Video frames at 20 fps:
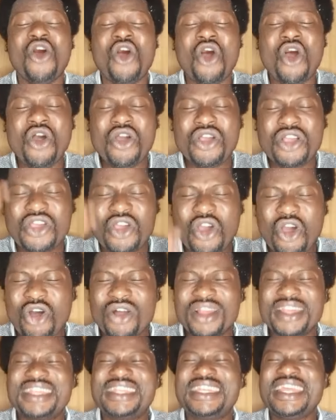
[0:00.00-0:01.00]
Oh
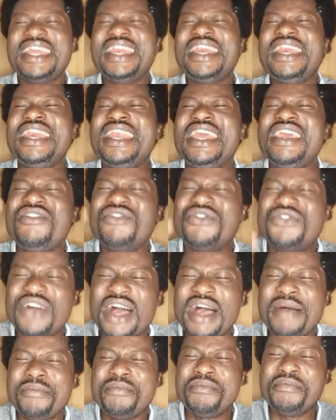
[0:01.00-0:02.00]
God,
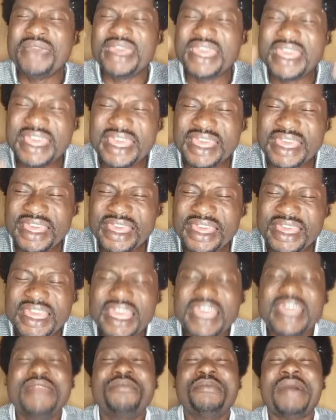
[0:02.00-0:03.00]
deliver me
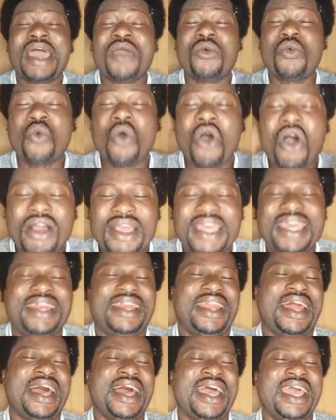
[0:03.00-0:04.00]
in my walk
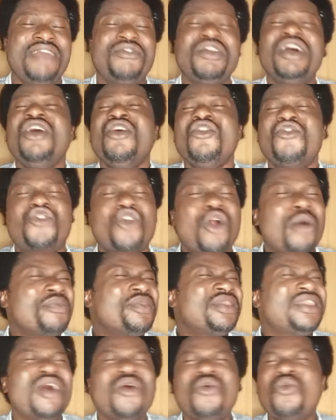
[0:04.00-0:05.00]
in life
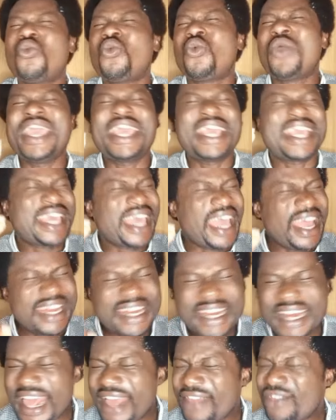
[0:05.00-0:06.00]
from the
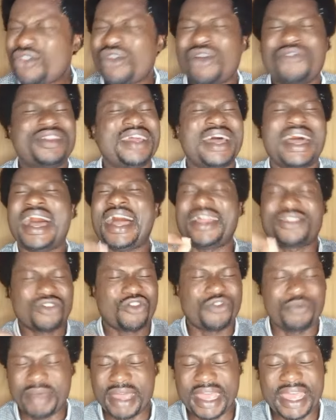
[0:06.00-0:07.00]
wickedness of the heart
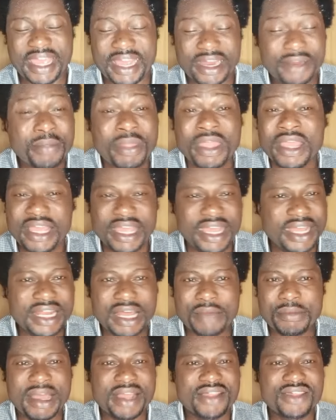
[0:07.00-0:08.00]
of man. In
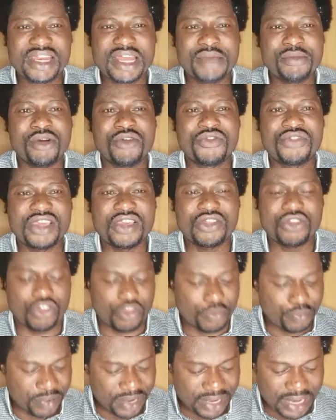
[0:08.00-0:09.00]
the mighty name of
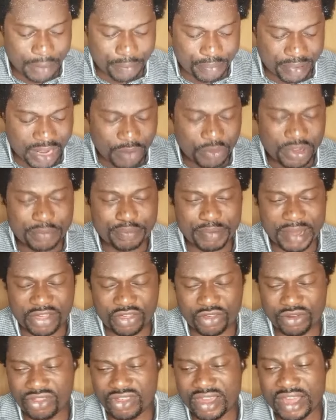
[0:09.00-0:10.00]
Jesus, pray that prayer with
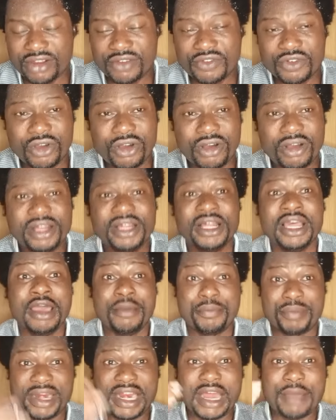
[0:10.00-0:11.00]
passion, child of God.
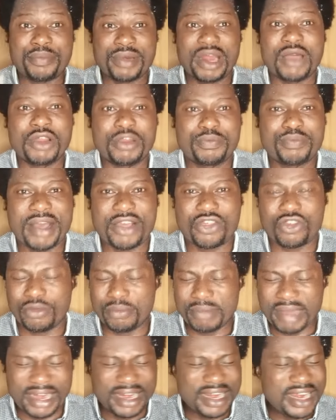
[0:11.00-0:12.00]
Pray that prayer with
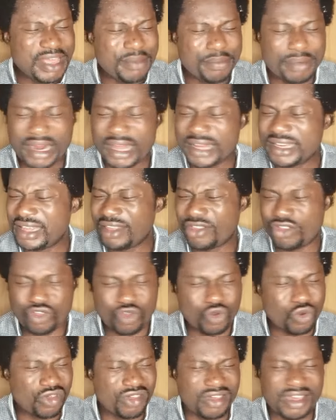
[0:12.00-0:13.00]
passion. Ma libra de
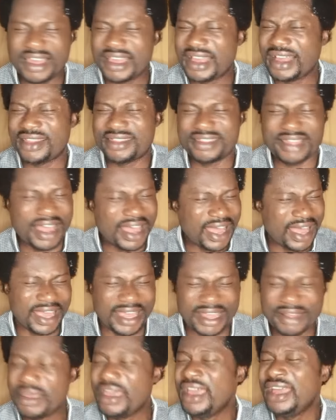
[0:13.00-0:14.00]
sozi
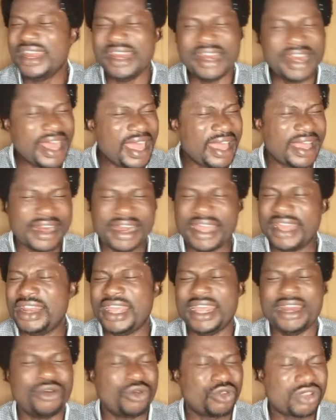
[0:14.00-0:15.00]
katai, legre
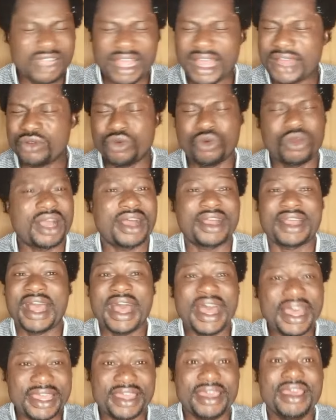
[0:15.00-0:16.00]
de nontano
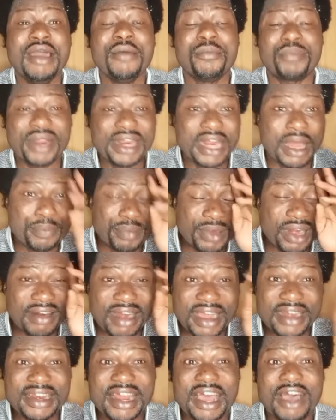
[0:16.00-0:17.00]
kakai. Pray that prayer
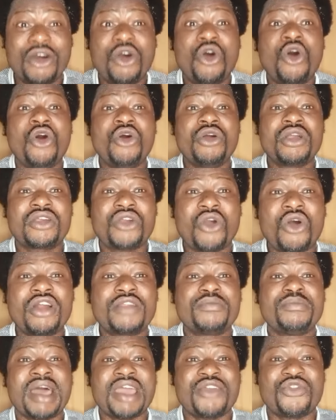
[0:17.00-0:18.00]
right now. Oh
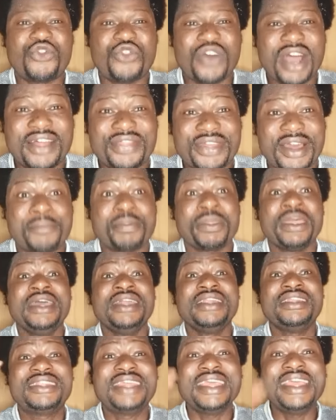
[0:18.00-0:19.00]
God, my Father,
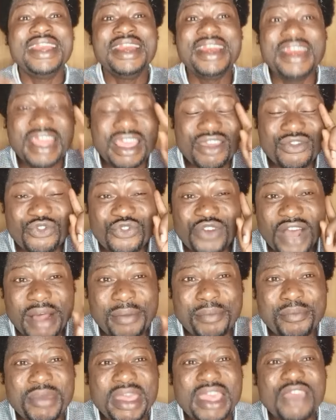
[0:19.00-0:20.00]

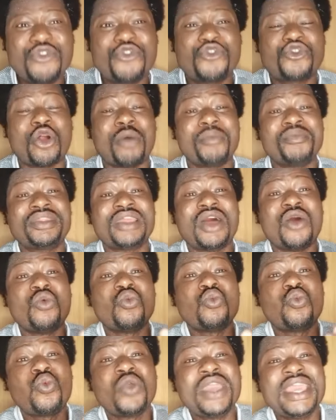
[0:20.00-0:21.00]
deliver me from the
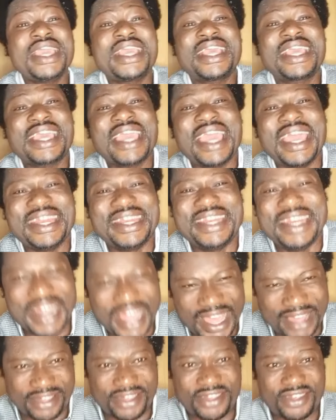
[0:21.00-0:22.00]

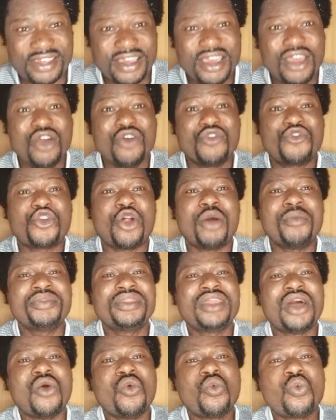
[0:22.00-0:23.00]
wickedness, from
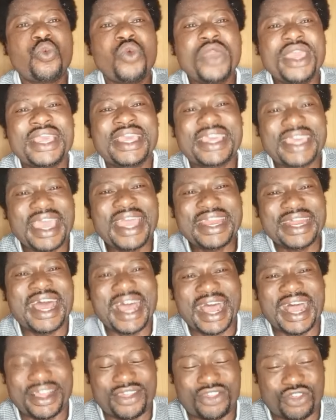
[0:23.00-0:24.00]
the wicked
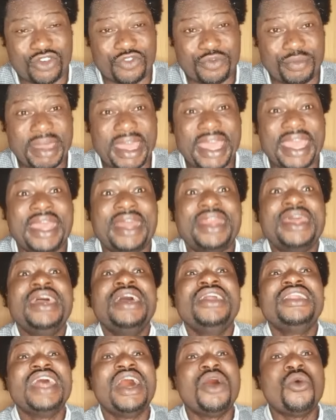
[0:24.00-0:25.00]
hearts of men,
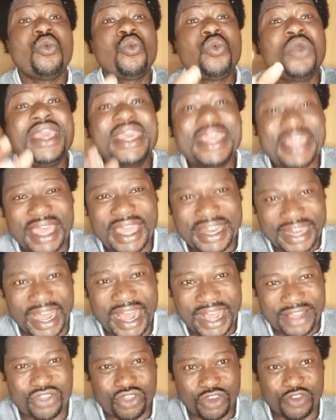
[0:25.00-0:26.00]
the wicked
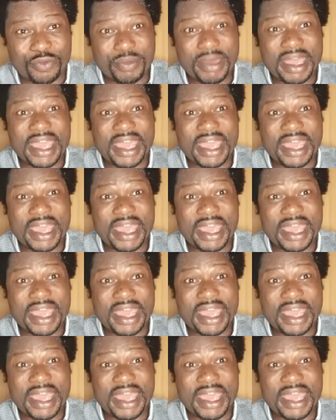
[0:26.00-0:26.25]
hearts of